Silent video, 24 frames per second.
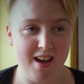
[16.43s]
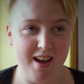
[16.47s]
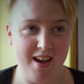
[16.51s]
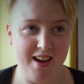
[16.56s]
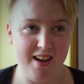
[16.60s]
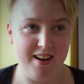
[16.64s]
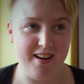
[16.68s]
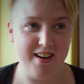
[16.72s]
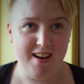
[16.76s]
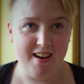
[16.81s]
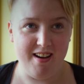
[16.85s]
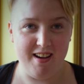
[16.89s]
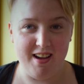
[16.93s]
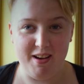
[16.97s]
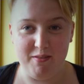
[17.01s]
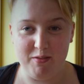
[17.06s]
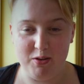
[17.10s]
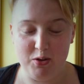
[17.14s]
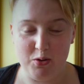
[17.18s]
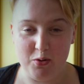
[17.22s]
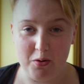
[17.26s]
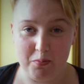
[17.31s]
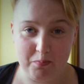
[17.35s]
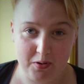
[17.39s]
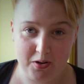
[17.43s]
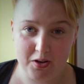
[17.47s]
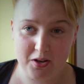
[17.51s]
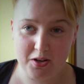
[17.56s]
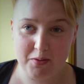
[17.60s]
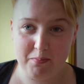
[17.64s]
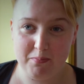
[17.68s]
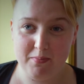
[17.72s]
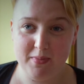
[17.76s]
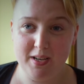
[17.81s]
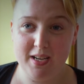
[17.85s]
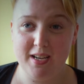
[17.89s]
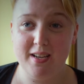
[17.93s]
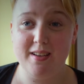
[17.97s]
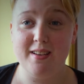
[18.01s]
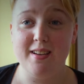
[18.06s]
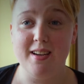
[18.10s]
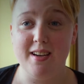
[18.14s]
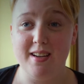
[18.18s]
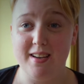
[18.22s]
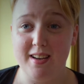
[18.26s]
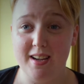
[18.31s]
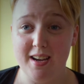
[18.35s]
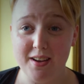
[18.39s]
and I have a new apartment
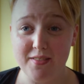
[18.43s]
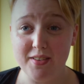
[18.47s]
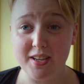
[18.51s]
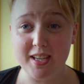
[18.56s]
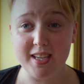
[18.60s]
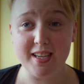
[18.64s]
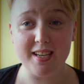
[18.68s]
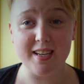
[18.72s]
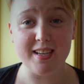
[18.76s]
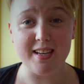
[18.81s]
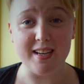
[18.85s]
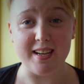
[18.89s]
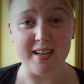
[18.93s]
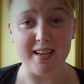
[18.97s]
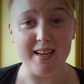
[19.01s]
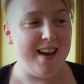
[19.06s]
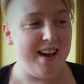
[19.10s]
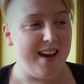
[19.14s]
and I have a kitty.